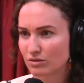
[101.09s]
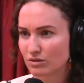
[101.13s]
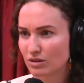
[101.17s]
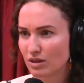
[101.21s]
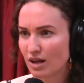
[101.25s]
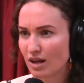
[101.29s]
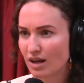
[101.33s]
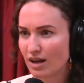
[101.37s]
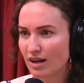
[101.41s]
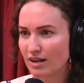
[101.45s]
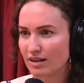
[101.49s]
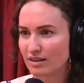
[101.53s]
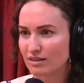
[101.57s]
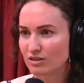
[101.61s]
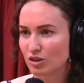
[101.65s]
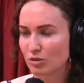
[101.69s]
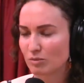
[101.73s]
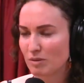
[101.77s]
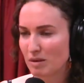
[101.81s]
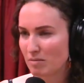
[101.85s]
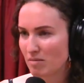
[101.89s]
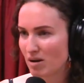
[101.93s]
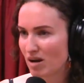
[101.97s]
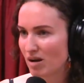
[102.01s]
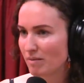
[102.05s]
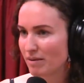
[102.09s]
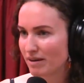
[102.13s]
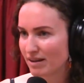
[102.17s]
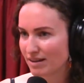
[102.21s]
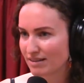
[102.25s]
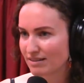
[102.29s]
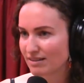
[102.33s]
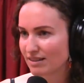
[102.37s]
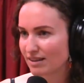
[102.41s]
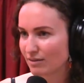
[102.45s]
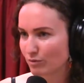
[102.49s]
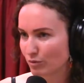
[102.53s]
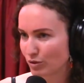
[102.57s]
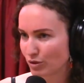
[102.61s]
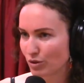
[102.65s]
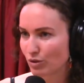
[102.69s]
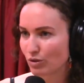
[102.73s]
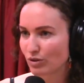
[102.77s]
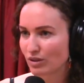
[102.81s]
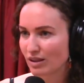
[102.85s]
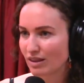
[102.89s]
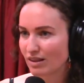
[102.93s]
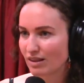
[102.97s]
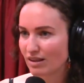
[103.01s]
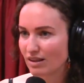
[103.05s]
Uh, so my mom had a son, was
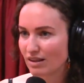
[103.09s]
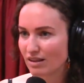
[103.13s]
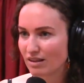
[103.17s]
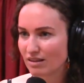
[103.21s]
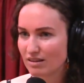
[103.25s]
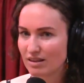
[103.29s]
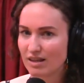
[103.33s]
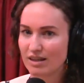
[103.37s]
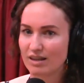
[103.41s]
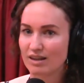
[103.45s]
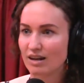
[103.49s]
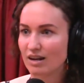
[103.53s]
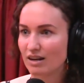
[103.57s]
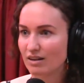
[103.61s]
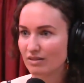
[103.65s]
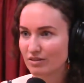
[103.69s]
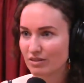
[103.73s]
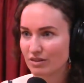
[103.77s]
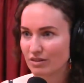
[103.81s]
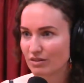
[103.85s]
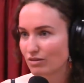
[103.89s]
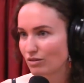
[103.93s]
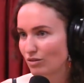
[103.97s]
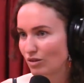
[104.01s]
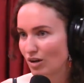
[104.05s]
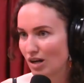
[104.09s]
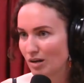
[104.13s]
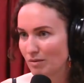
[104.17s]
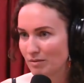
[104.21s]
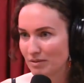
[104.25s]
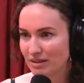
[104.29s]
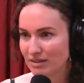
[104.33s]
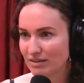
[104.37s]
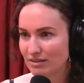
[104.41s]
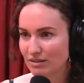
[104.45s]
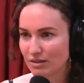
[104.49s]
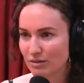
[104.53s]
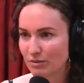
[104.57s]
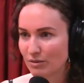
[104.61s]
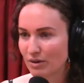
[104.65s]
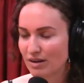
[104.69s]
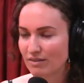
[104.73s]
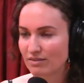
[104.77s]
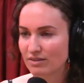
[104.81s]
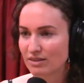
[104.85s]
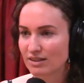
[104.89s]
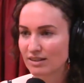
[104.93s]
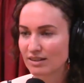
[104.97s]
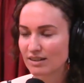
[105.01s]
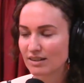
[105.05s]
holding the thank God for the tsunamis or
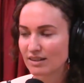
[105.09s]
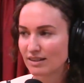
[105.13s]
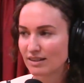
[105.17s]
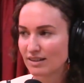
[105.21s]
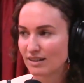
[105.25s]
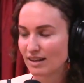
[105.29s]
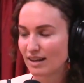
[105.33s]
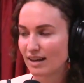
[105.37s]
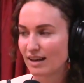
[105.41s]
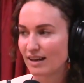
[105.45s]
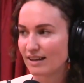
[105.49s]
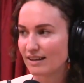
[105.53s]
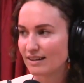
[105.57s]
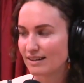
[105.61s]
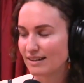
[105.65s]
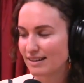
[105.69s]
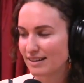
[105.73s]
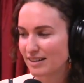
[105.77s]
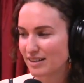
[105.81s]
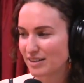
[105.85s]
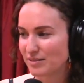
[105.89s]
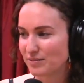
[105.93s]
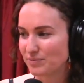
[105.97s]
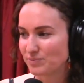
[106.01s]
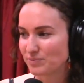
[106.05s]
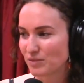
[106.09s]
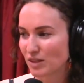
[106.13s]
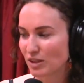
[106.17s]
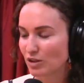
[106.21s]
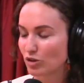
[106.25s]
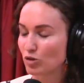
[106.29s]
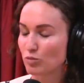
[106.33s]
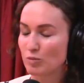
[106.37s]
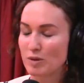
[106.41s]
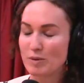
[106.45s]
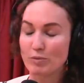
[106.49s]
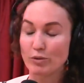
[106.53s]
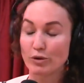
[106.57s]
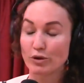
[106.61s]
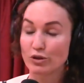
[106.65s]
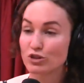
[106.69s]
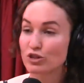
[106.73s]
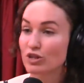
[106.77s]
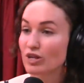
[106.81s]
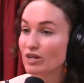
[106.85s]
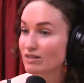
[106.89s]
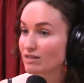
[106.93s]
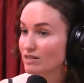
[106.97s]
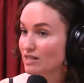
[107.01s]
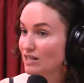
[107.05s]
whatever, and um, like so people are
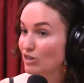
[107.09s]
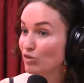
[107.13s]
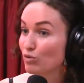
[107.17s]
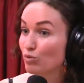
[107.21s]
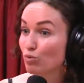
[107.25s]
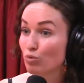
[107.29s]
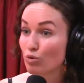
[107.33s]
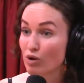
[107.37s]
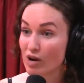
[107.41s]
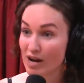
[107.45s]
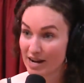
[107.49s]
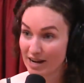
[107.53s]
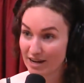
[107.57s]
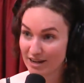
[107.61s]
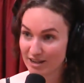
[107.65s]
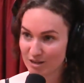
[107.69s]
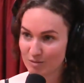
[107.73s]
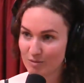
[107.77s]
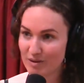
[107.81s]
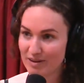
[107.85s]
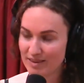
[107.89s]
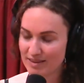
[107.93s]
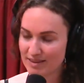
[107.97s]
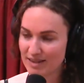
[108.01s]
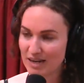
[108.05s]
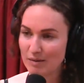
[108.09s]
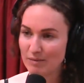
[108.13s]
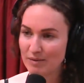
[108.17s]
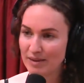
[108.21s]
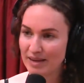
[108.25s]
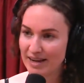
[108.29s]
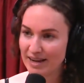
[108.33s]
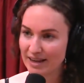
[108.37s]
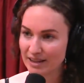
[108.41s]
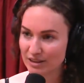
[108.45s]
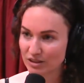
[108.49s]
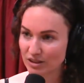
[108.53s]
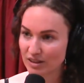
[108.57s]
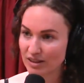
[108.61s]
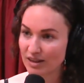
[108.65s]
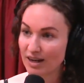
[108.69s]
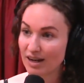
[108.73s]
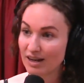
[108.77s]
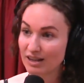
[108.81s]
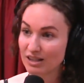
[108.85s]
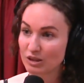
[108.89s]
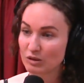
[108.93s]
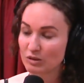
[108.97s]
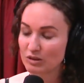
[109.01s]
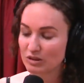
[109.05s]
just enraged by the time they actually
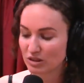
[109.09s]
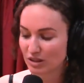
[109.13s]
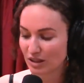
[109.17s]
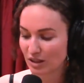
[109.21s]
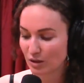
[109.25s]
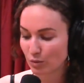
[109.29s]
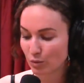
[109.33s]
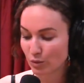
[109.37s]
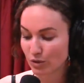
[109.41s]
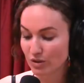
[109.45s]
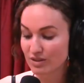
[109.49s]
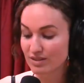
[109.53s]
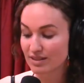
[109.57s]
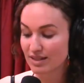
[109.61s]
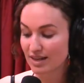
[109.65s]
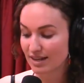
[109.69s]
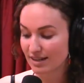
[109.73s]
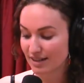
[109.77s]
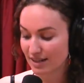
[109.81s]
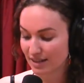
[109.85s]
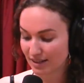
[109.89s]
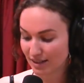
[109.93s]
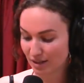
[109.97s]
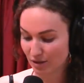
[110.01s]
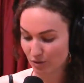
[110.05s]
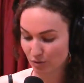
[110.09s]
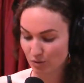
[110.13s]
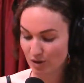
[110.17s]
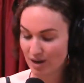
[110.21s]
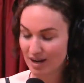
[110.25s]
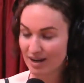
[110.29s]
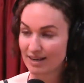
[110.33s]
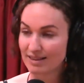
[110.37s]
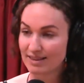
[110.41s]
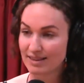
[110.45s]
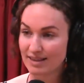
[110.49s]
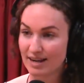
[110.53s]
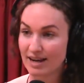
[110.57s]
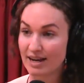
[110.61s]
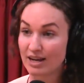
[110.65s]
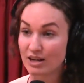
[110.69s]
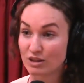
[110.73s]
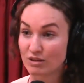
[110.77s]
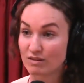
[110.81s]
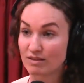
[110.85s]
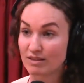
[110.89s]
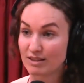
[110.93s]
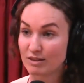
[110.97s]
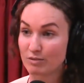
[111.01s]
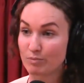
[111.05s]
got to us. So like we're standing like right at the edge
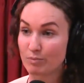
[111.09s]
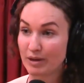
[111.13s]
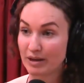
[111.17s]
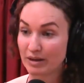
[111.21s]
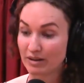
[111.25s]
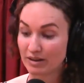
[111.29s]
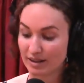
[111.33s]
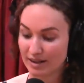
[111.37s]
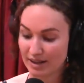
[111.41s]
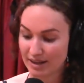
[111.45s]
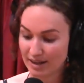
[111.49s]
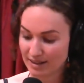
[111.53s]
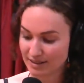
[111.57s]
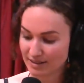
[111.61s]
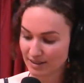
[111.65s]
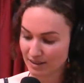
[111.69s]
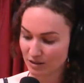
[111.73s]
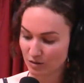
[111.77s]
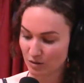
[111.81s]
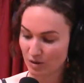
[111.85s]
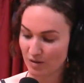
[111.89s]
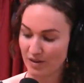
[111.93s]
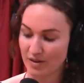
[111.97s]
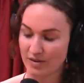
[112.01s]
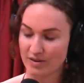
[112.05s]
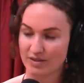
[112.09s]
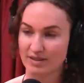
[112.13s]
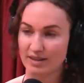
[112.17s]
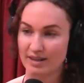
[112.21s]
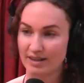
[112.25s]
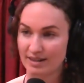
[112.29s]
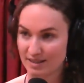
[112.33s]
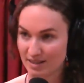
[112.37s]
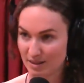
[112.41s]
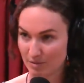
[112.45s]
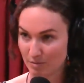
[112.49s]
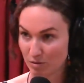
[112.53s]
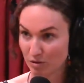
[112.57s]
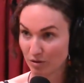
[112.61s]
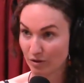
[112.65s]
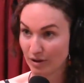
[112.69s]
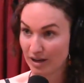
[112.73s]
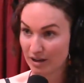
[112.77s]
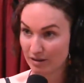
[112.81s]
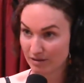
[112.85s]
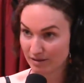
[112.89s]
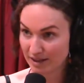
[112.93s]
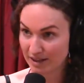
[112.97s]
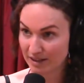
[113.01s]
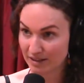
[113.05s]
of these barricades. Like so on the other side is the
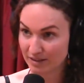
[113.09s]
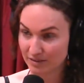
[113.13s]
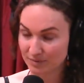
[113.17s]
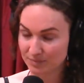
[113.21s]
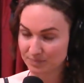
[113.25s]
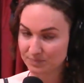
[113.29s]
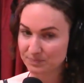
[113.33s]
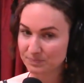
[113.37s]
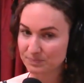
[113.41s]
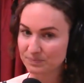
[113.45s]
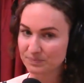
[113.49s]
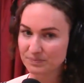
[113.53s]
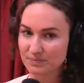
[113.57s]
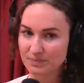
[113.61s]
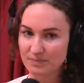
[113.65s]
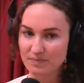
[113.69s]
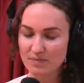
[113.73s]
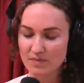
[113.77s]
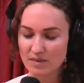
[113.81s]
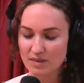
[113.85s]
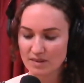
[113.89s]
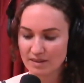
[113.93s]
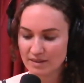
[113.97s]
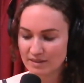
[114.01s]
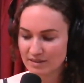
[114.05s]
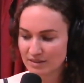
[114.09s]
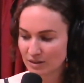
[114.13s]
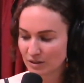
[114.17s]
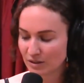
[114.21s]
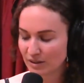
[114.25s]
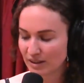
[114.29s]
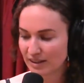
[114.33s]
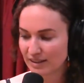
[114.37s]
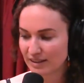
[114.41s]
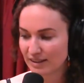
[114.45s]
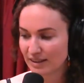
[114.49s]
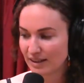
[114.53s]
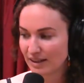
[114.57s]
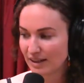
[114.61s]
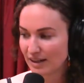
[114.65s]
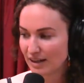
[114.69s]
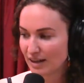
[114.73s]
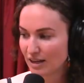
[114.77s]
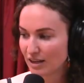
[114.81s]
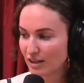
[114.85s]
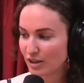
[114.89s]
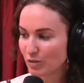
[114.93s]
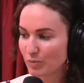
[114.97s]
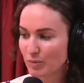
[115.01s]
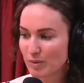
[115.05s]
parade route, and so like,
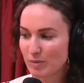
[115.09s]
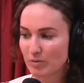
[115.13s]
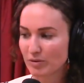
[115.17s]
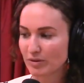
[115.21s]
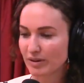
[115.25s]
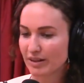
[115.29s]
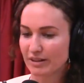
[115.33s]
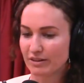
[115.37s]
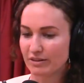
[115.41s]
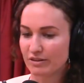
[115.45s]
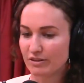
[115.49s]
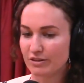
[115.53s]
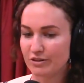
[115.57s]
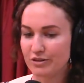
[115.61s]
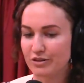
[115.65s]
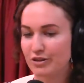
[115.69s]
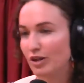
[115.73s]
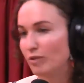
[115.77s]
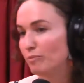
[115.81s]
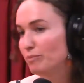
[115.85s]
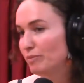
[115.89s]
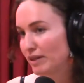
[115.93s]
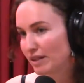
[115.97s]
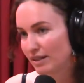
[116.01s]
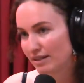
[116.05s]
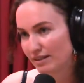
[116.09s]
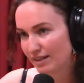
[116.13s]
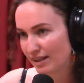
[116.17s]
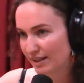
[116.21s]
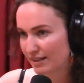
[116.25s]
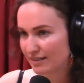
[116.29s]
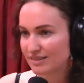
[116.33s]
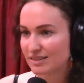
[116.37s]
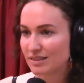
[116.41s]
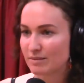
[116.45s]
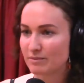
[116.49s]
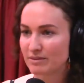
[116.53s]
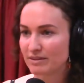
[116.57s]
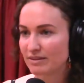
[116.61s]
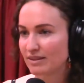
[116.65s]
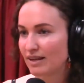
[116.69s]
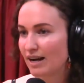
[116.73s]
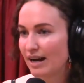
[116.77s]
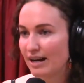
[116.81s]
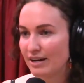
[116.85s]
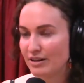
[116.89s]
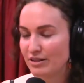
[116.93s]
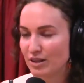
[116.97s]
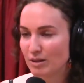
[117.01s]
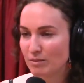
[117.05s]
you know, people were like jumping, like some
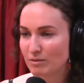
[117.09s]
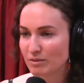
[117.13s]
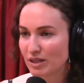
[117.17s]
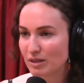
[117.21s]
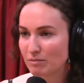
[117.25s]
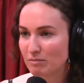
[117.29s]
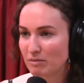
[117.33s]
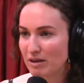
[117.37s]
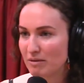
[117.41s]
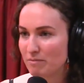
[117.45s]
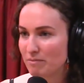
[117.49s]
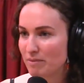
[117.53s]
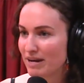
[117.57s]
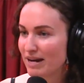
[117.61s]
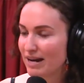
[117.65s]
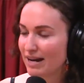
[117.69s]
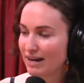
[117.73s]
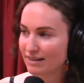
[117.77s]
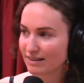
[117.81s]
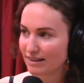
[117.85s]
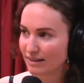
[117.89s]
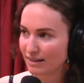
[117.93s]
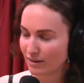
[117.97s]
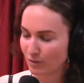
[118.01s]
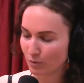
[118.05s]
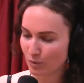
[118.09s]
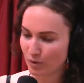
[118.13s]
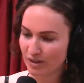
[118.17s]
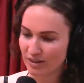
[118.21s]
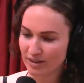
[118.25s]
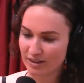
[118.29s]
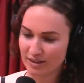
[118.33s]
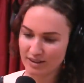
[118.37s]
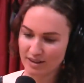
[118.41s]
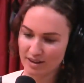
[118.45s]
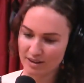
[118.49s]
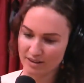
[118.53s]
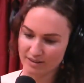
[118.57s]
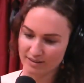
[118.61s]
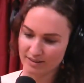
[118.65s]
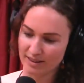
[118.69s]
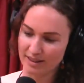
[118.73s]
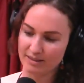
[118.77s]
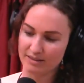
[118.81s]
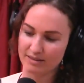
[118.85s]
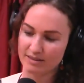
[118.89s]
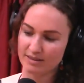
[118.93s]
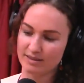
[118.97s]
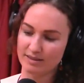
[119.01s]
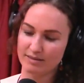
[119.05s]
guy jumped on my back, like on one another,
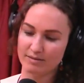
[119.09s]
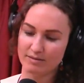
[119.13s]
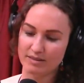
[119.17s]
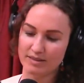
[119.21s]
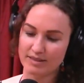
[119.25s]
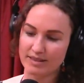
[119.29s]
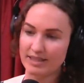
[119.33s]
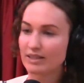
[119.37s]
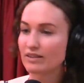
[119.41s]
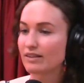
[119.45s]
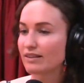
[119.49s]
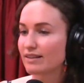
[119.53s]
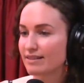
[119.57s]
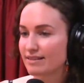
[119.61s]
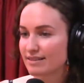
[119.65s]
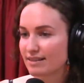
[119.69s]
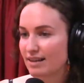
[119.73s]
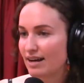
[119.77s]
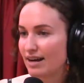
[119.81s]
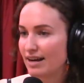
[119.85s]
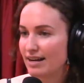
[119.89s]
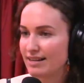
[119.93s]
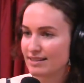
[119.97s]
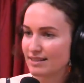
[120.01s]
like stealing signs